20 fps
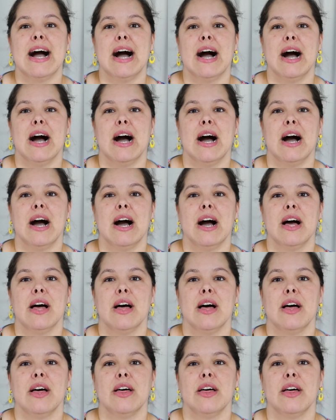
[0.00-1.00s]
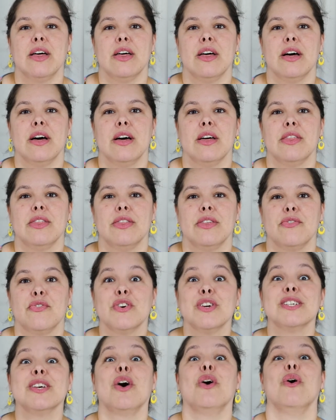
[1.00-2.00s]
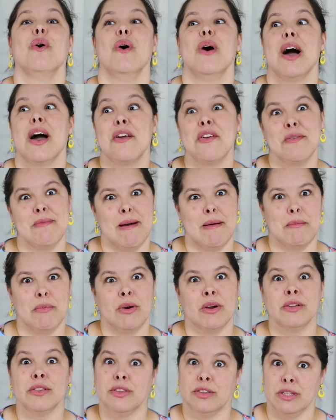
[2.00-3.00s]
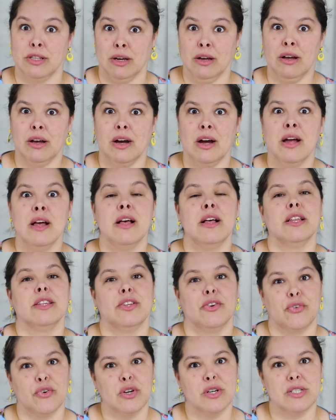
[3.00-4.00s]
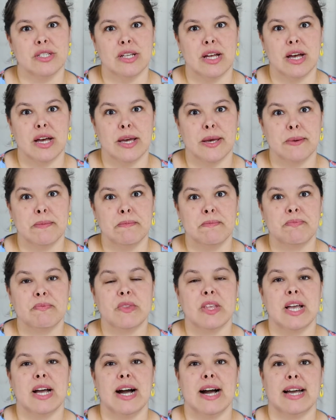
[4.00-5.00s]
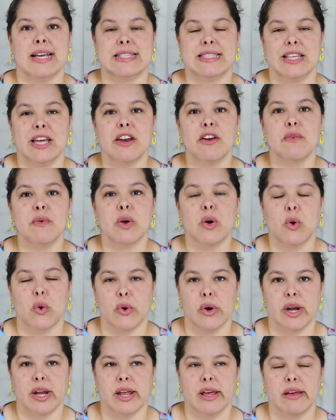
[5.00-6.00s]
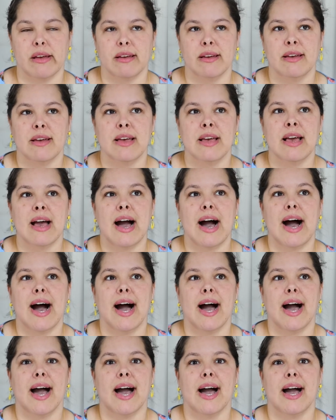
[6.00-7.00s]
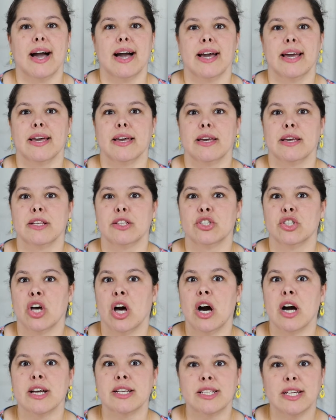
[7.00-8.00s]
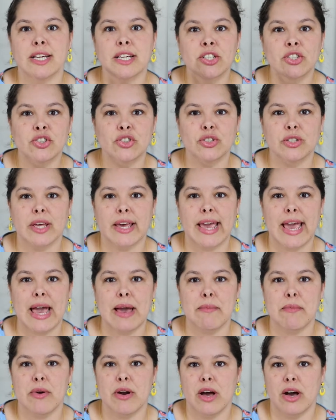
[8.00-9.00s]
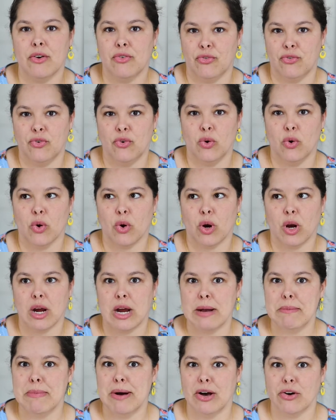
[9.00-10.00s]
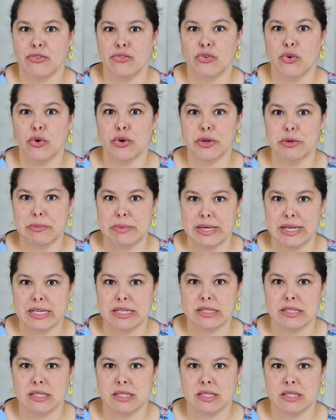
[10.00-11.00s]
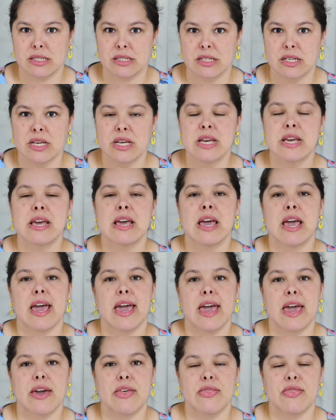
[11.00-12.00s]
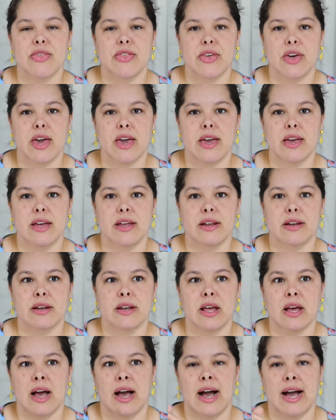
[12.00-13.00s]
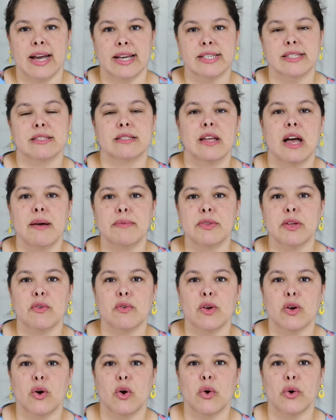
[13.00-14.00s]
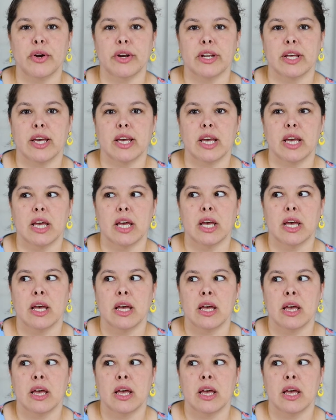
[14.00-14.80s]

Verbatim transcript: Uh, the first, oh, I remember, duh. The first time I started recording, I talked into the camera for about 40 minutes and then I stopped the recording,